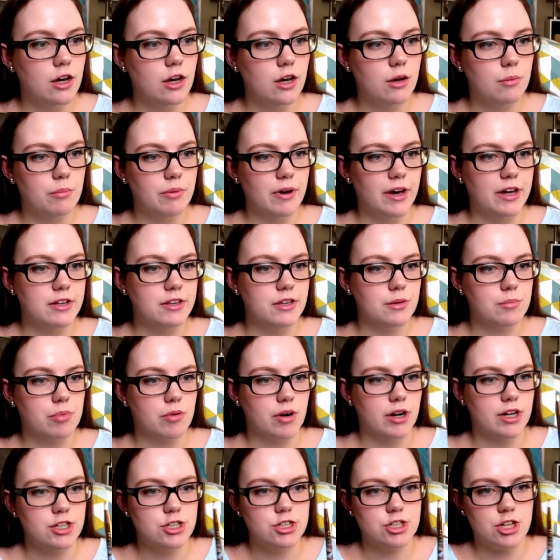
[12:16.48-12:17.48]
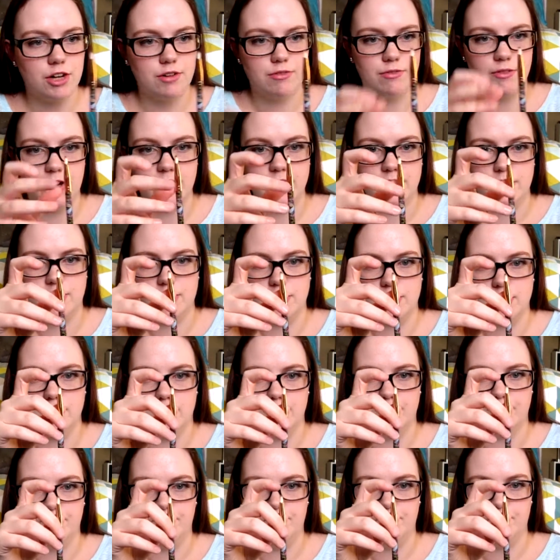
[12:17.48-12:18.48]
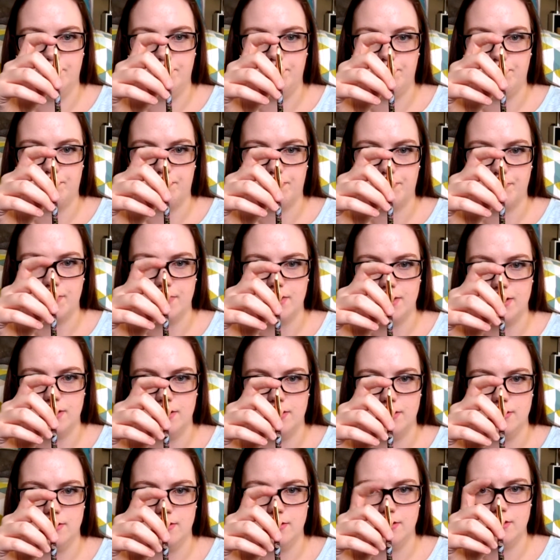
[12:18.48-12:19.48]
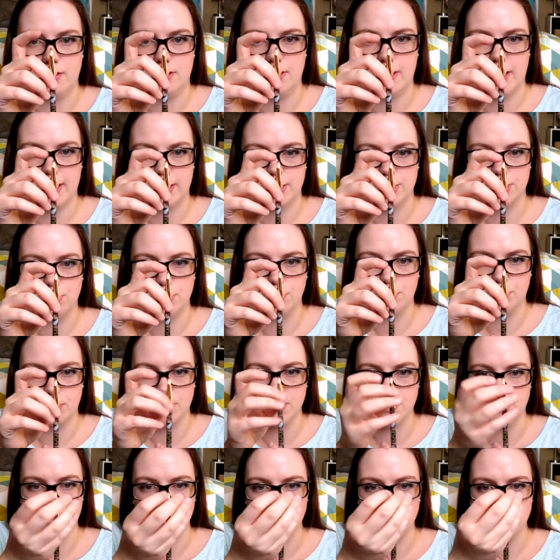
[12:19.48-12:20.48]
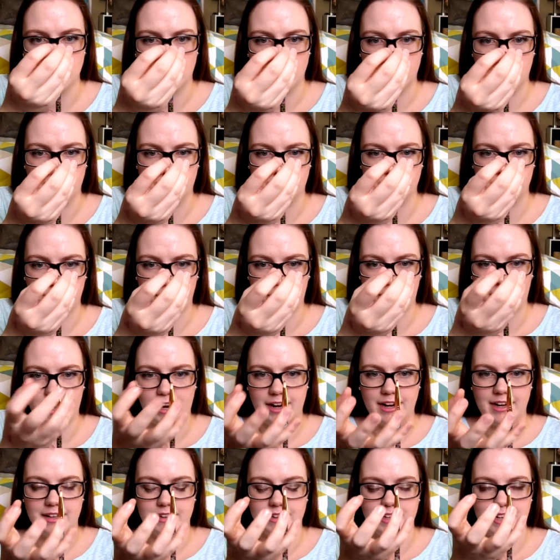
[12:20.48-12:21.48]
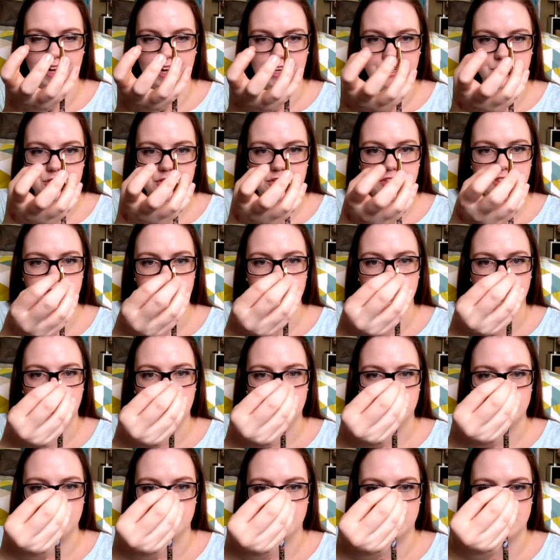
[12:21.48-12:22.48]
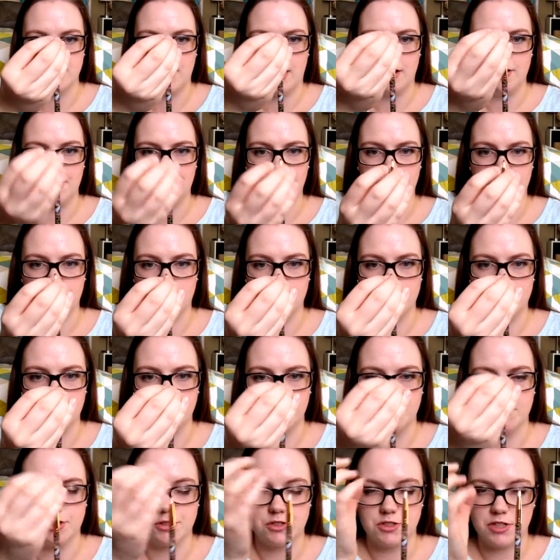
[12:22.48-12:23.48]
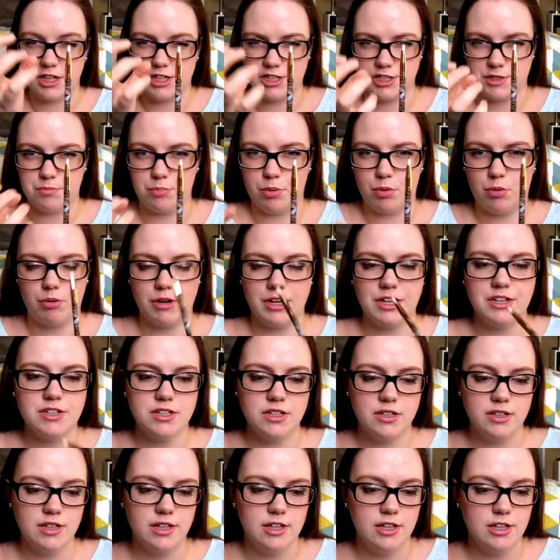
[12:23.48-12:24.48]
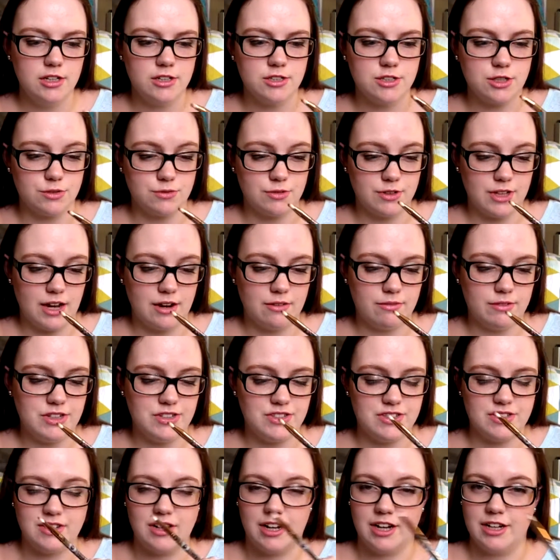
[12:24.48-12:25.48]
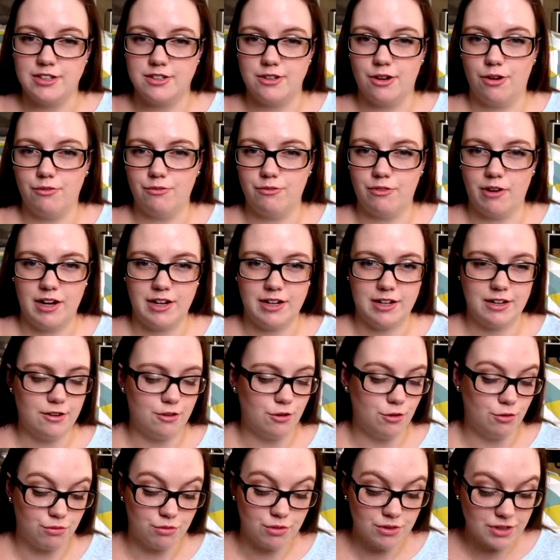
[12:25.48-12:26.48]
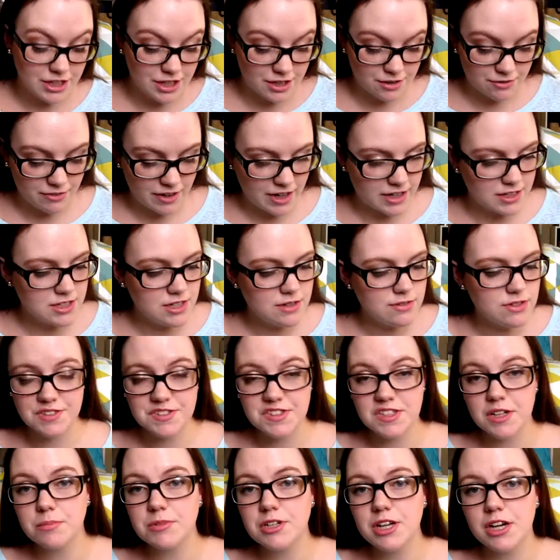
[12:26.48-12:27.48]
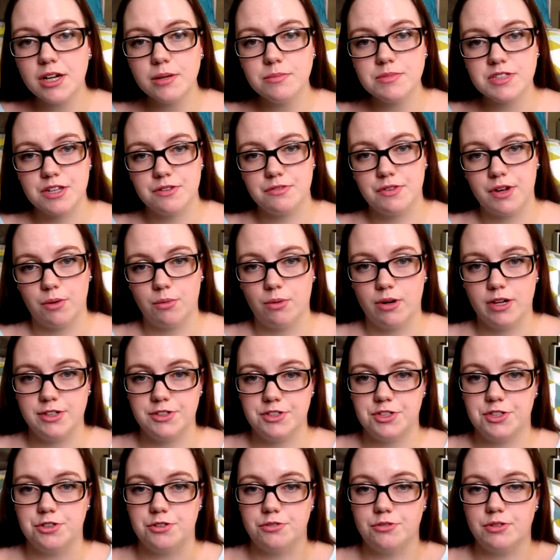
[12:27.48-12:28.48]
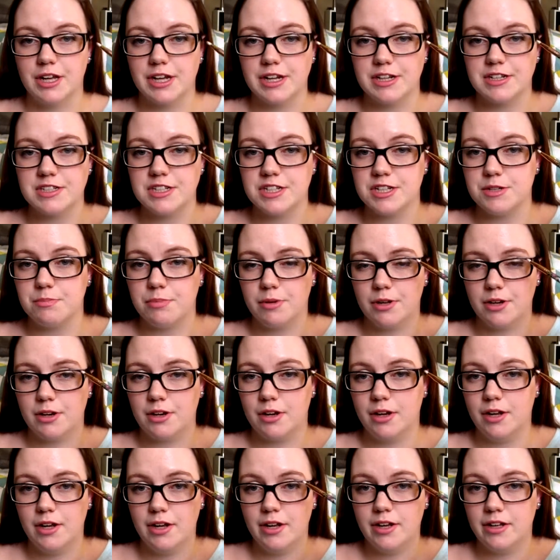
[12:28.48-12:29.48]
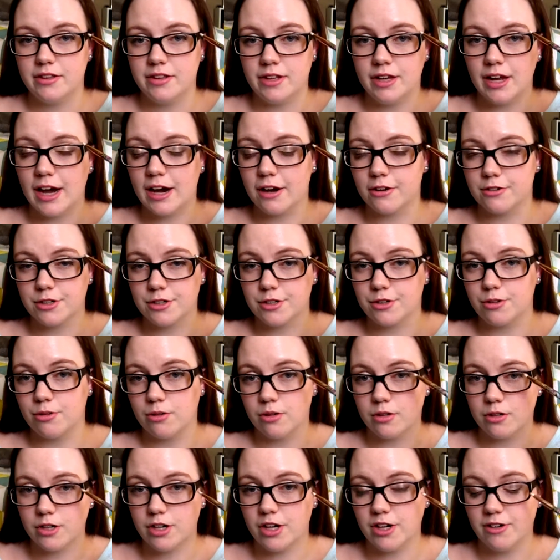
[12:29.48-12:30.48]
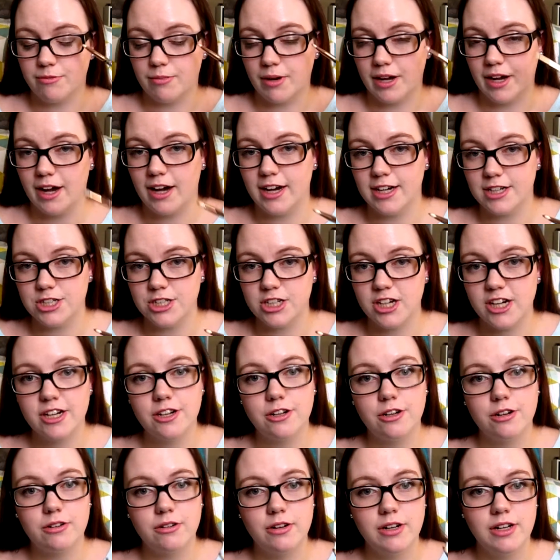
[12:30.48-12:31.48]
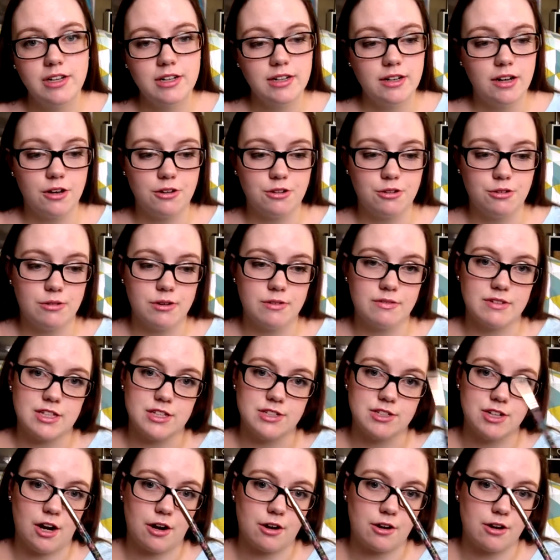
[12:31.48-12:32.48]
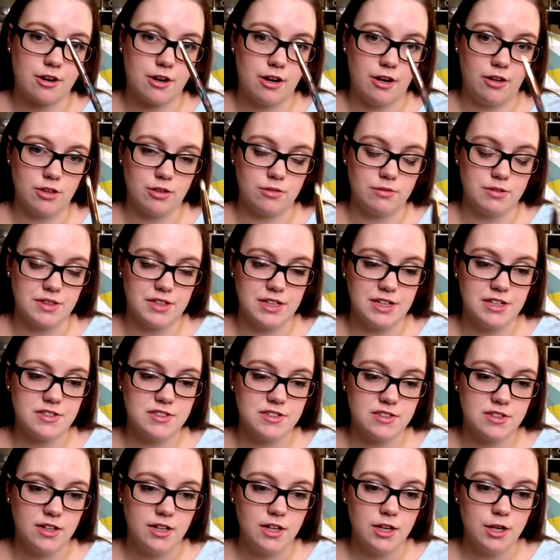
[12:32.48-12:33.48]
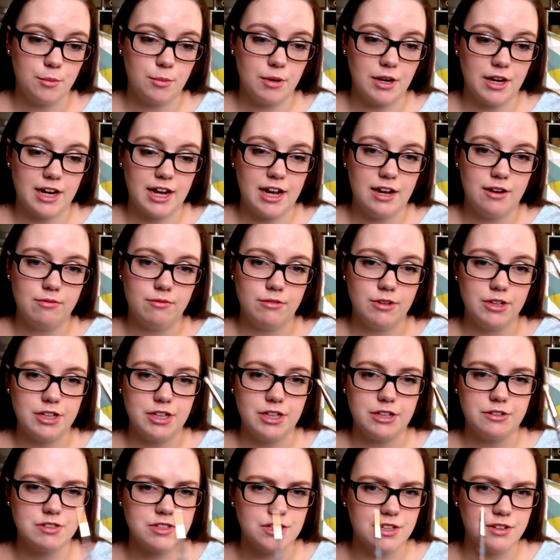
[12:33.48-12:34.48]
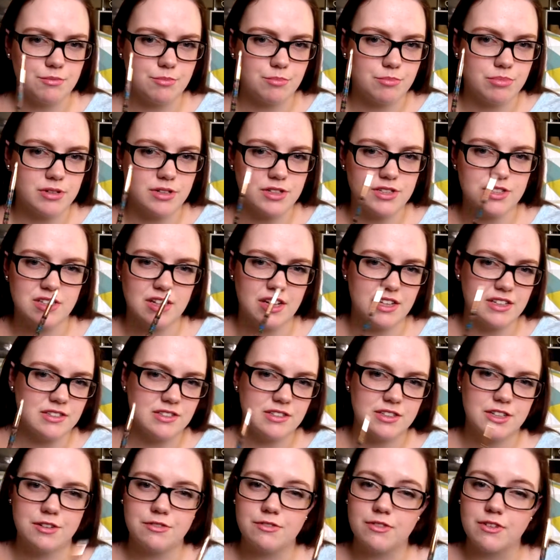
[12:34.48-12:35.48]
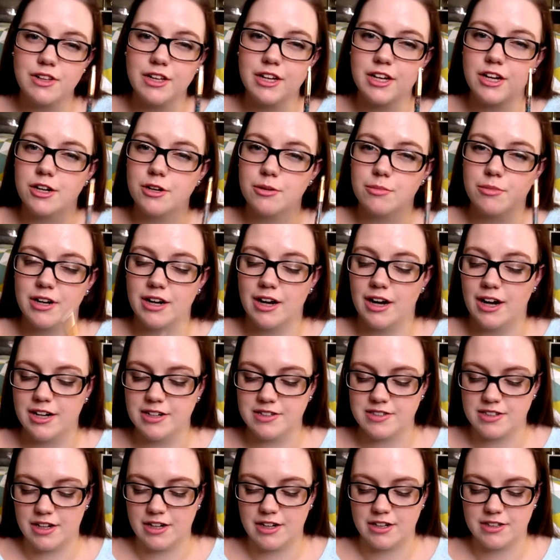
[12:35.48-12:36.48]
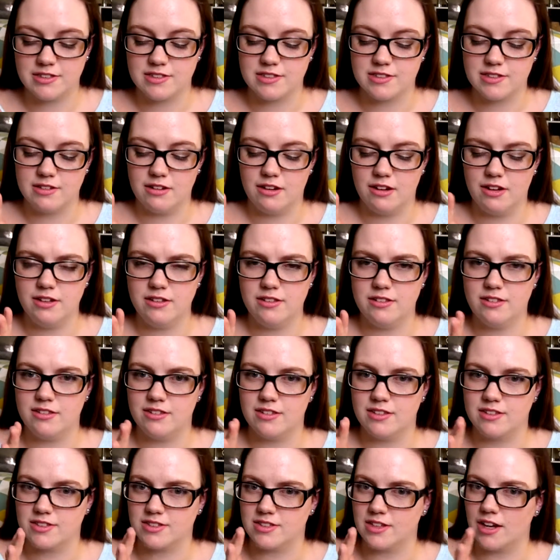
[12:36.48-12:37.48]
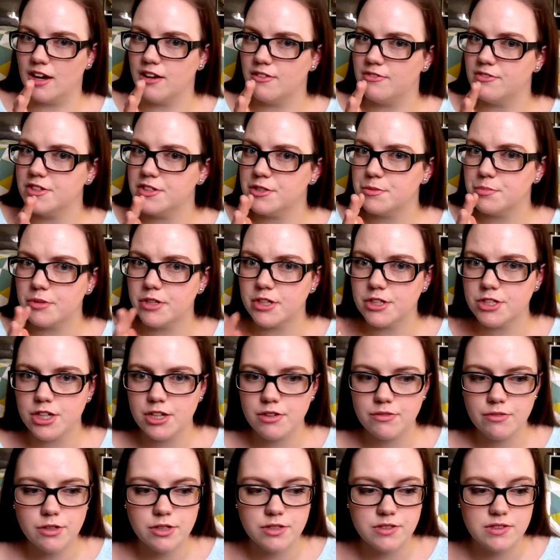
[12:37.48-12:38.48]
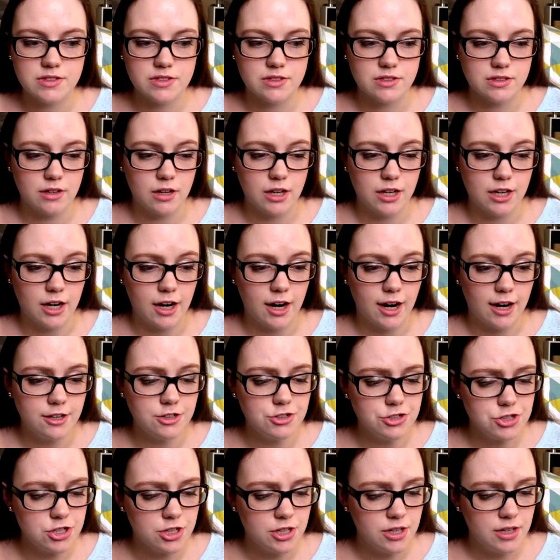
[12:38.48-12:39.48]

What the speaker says: But the brush, I find the actual bristles are kind of fraying at the edges, so it's not like a really precise point. So for that reason, I don't find it overly effective. Sometimes if I want to like deepen the outer corner of my eyeshadow, I'll go in with a darker color with this, but I can't really use it precisely for like under my eyes, and it's not the softest brush ever. It's kind of harsh.